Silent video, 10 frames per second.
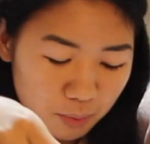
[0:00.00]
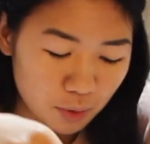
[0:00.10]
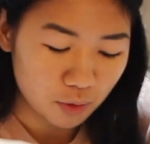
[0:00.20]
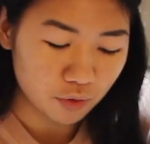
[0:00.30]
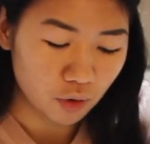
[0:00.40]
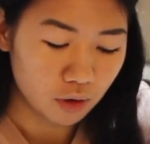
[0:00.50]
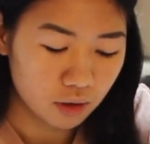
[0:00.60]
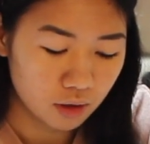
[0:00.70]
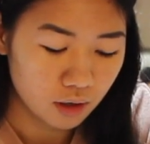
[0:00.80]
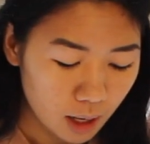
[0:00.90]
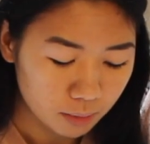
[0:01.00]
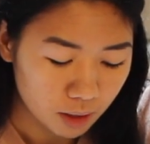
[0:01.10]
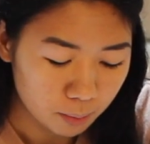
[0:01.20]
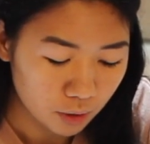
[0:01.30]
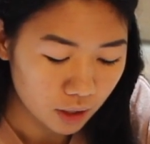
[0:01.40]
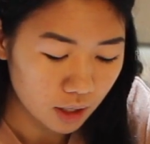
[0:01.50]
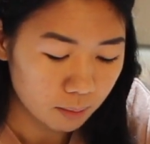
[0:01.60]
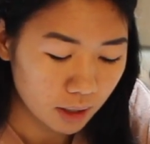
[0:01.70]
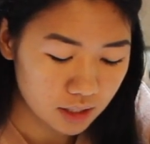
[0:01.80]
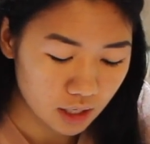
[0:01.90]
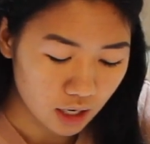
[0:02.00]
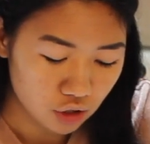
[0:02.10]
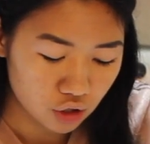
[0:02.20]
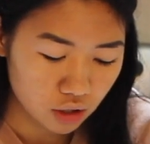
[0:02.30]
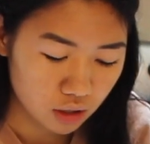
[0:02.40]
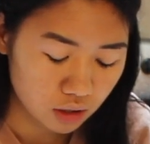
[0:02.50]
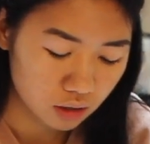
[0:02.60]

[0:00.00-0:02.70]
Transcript: Beautiful. I'm gonna put it in my dish.